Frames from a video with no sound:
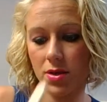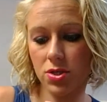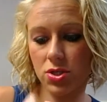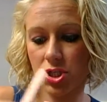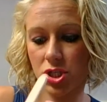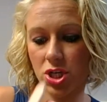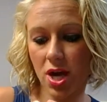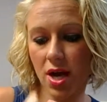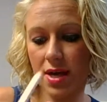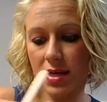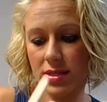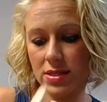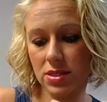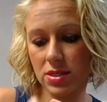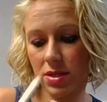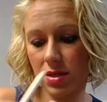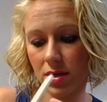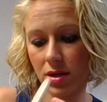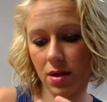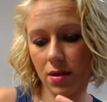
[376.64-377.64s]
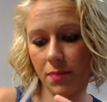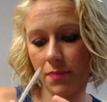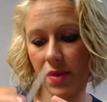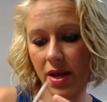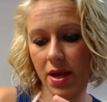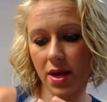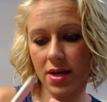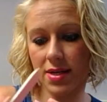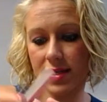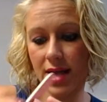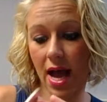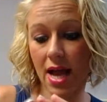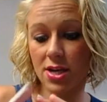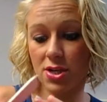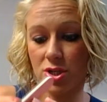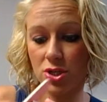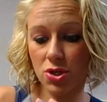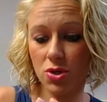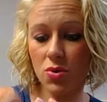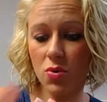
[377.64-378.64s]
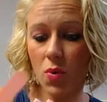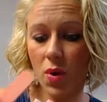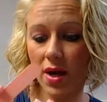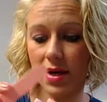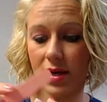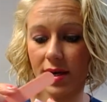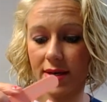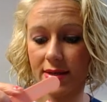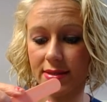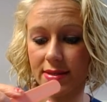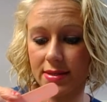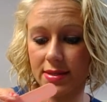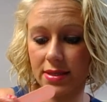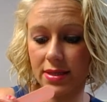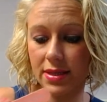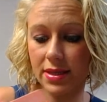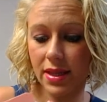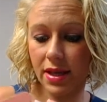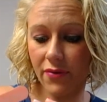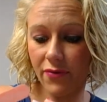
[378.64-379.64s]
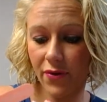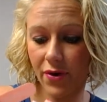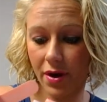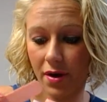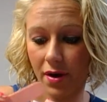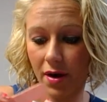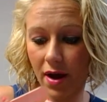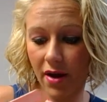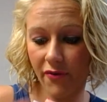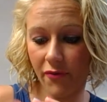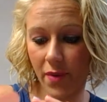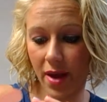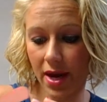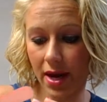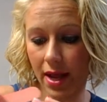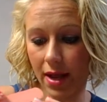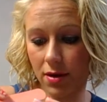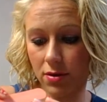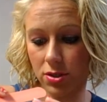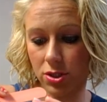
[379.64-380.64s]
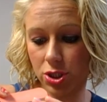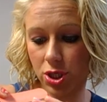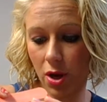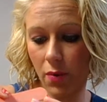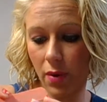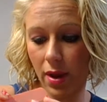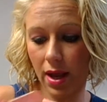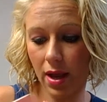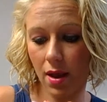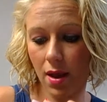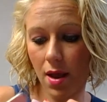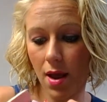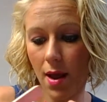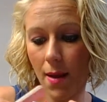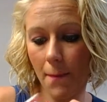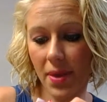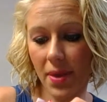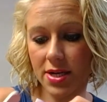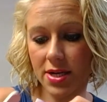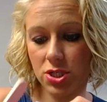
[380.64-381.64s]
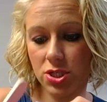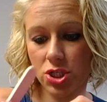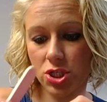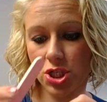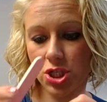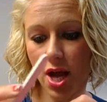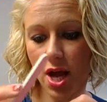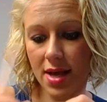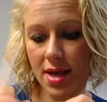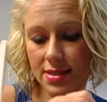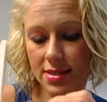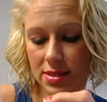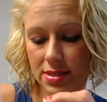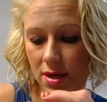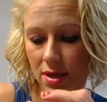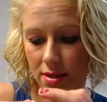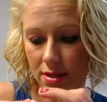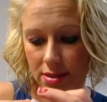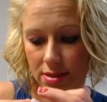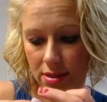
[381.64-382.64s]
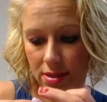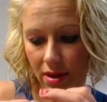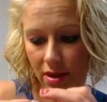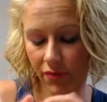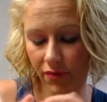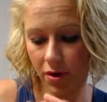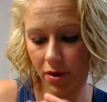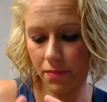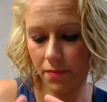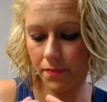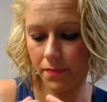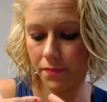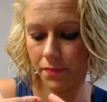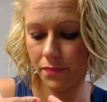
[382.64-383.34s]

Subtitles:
just because I do want a sliver of my nail showing, but just a sliver.